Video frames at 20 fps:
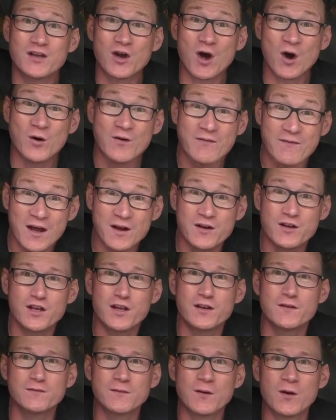no
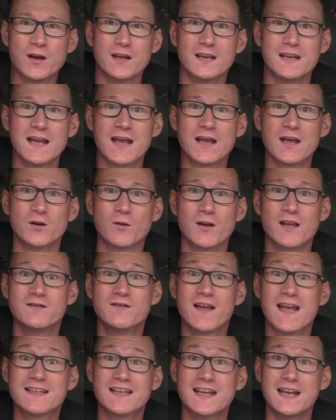function for continuous
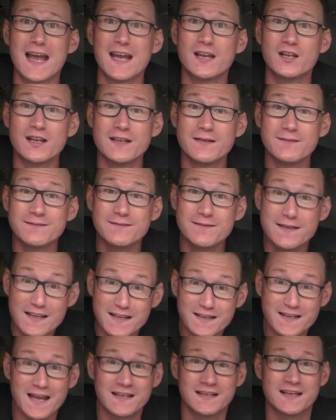ventilation.
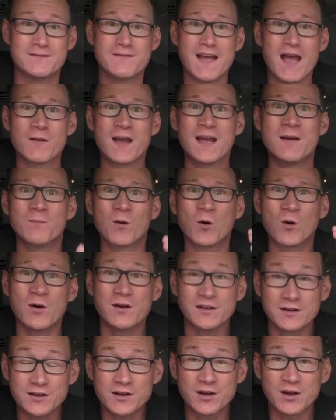That's very
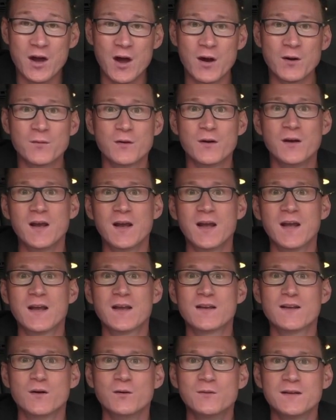important to know.
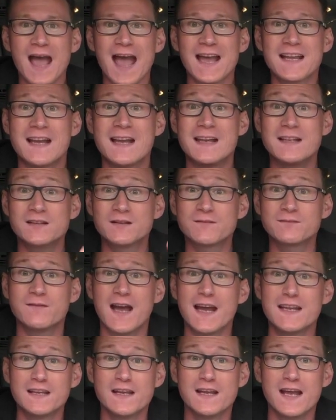So setting it to
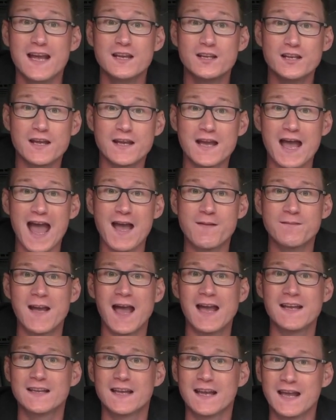ventilation and
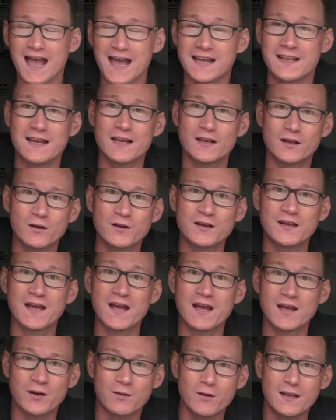then selecting
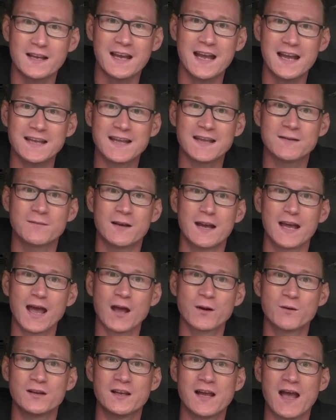continuous heating
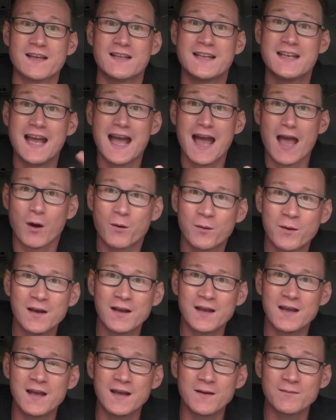below doesn't help,
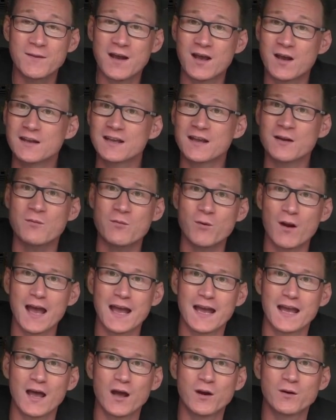because it
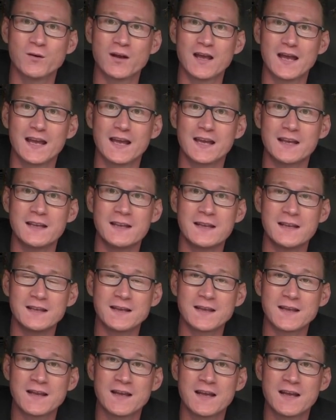really only heats.